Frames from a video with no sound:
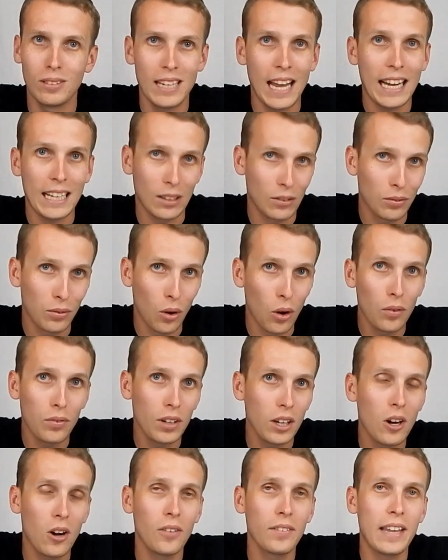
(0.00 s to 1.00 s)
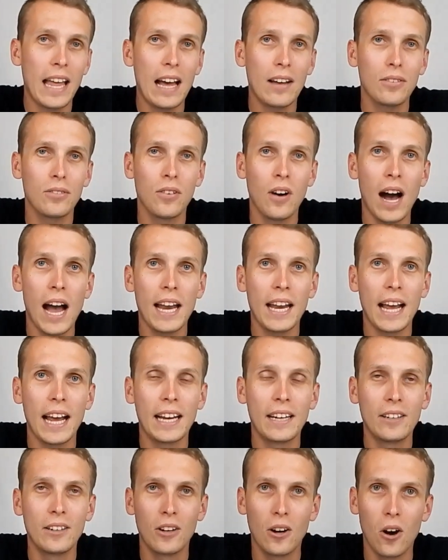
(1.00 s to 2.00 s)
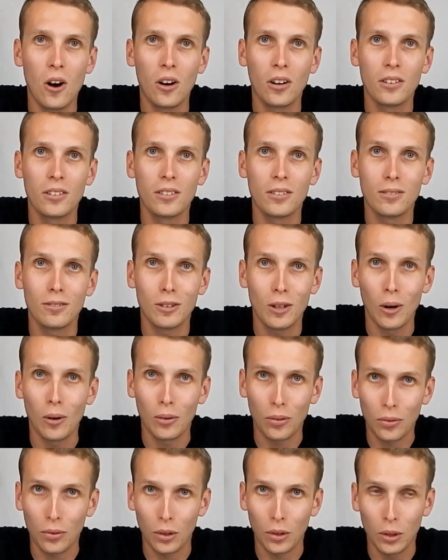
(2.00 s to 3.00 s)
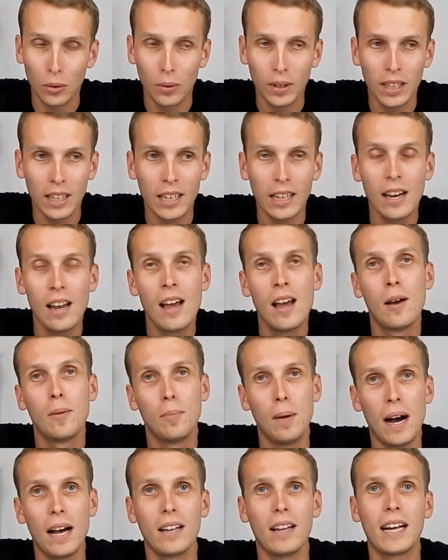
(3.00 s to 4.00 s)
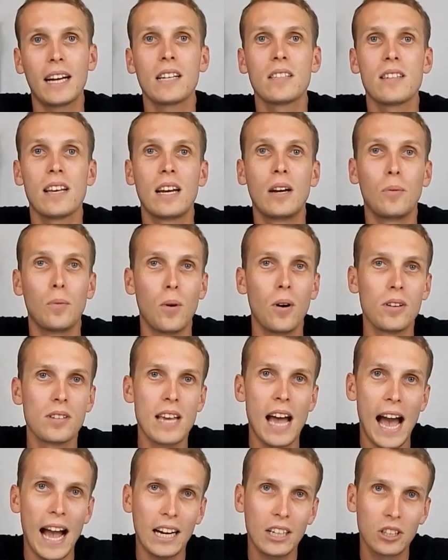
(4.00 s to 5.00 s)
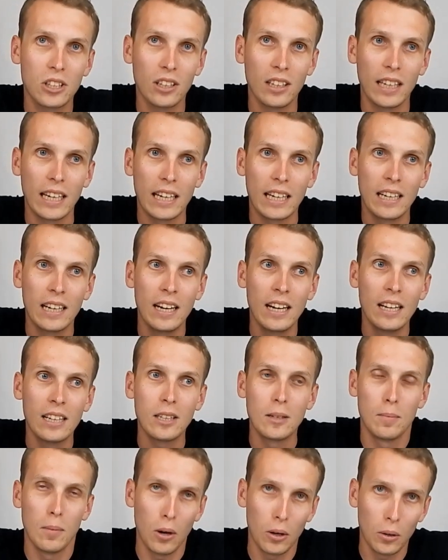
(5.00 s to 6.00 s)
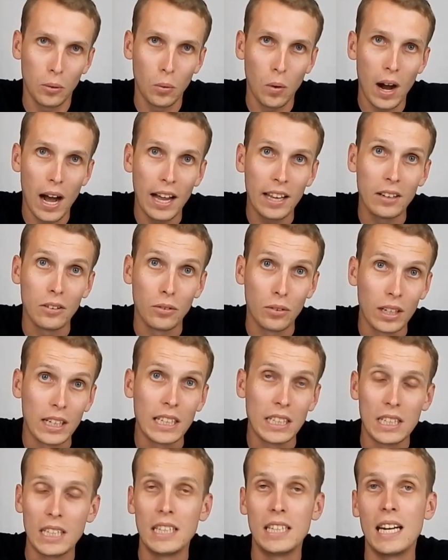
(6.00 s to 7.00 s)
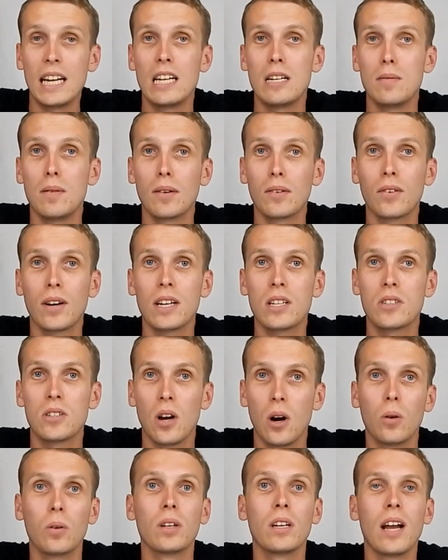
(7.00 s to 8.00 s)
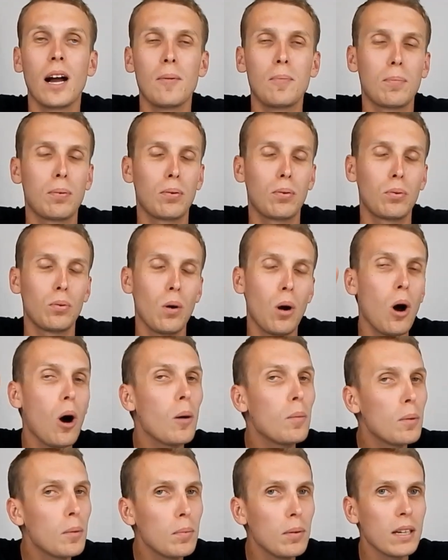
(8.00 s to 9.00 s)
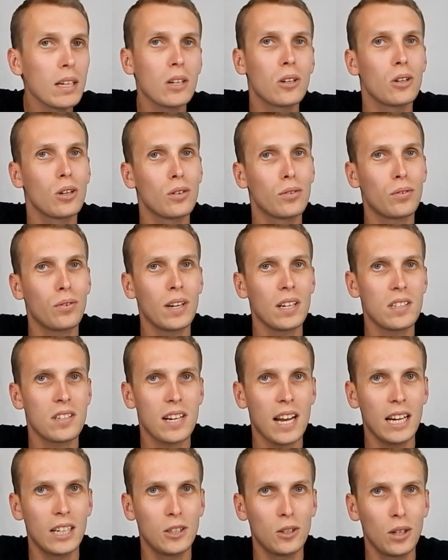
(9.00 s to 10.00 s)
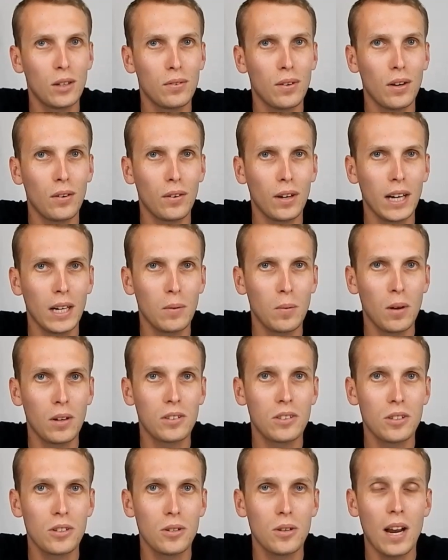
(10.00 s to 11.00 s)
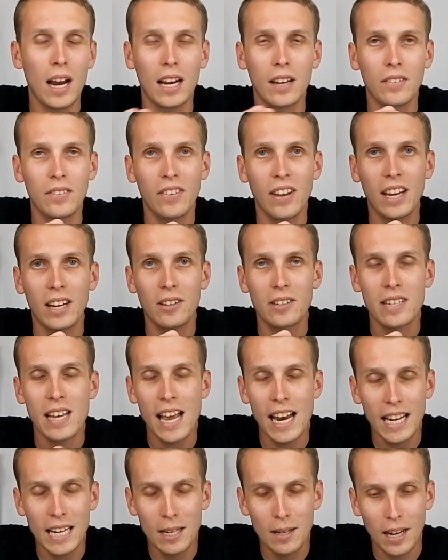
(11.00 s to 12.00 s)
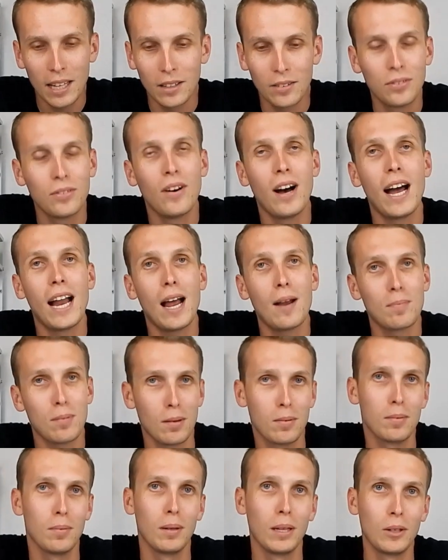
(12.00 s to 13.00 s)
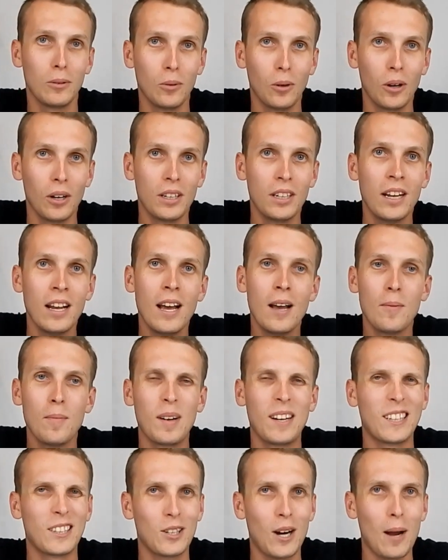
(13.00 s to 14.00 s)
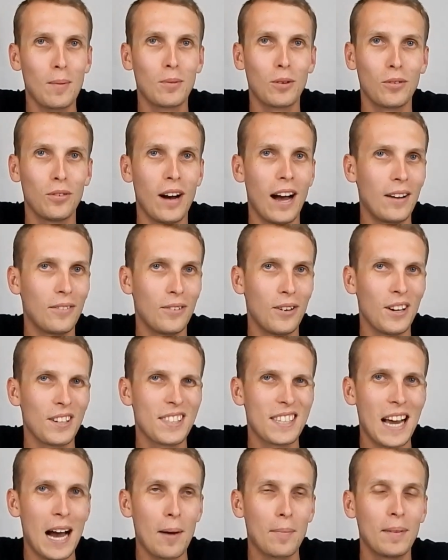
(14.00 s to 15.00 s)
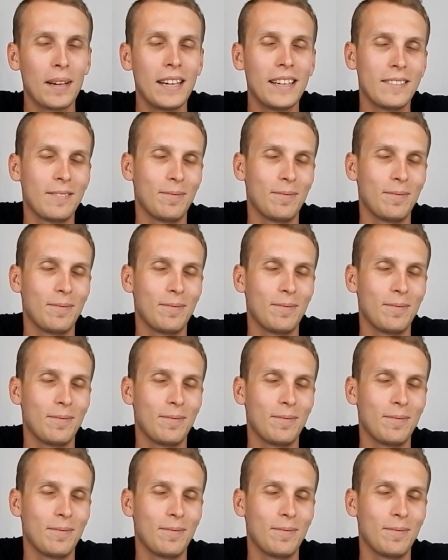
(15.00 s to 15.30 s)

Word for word: take the forfeit on that fight and not go through with it. But like I said, it was actually the motor wire that really did need to be resoldered. I probably could have rescheduled if I really wanted to, and if it was any other fight, I probably would. But a Shrapnel fight first up,